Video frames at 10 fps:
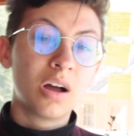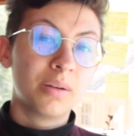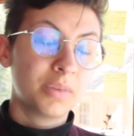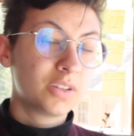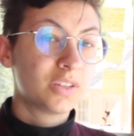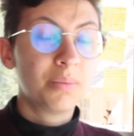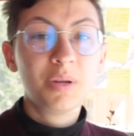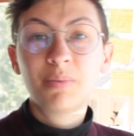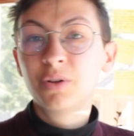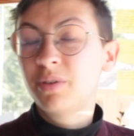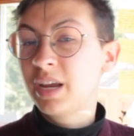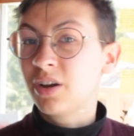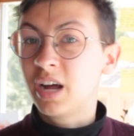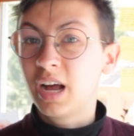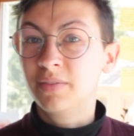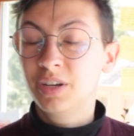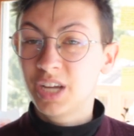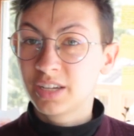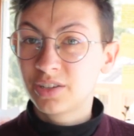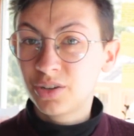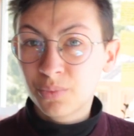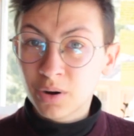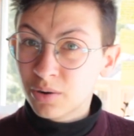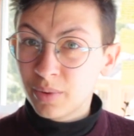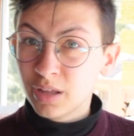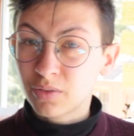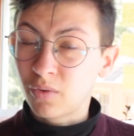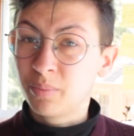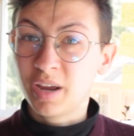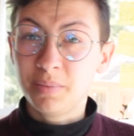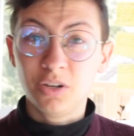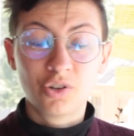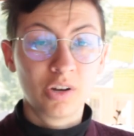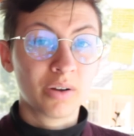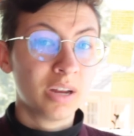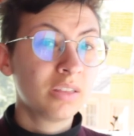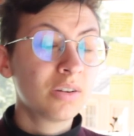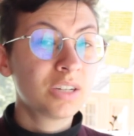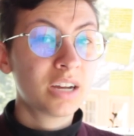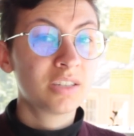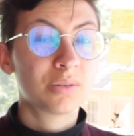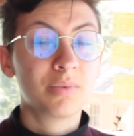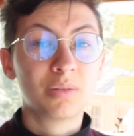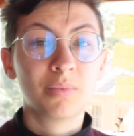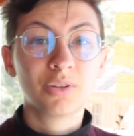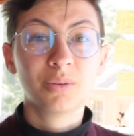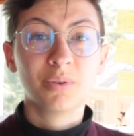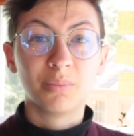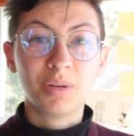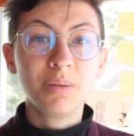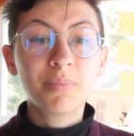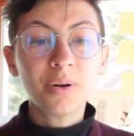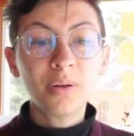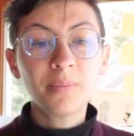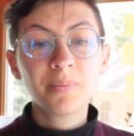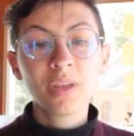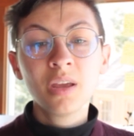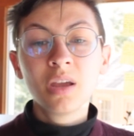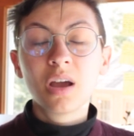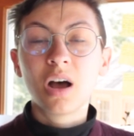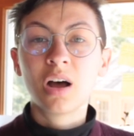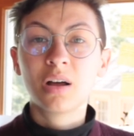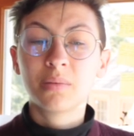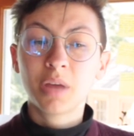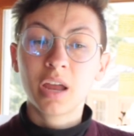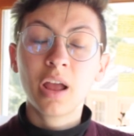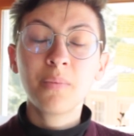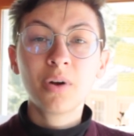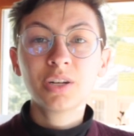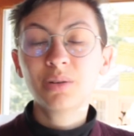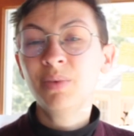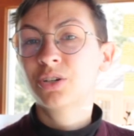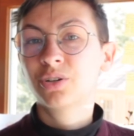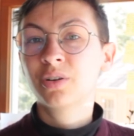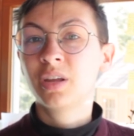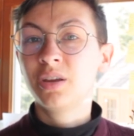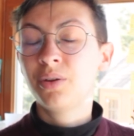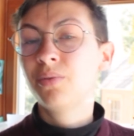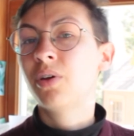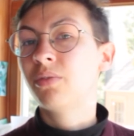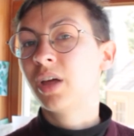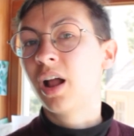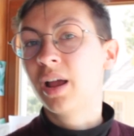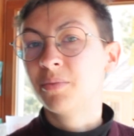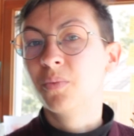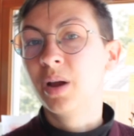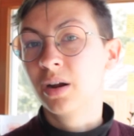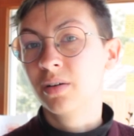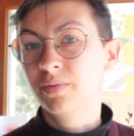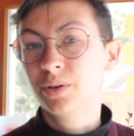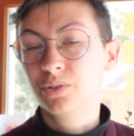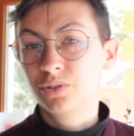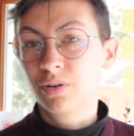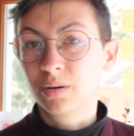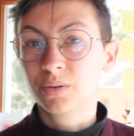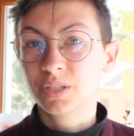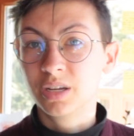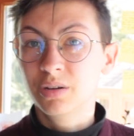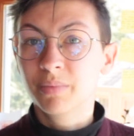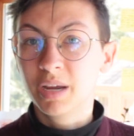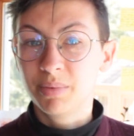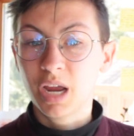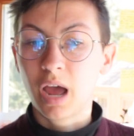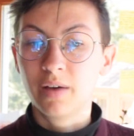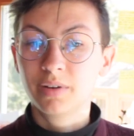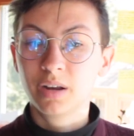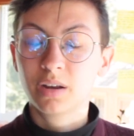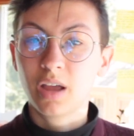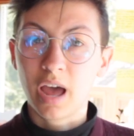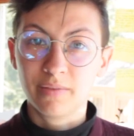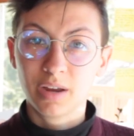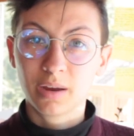Some people might not have a desk to work with or might be sharing their desk with multiple people. And I want to make sure that you know that I'm aware of those struggles that you might be having.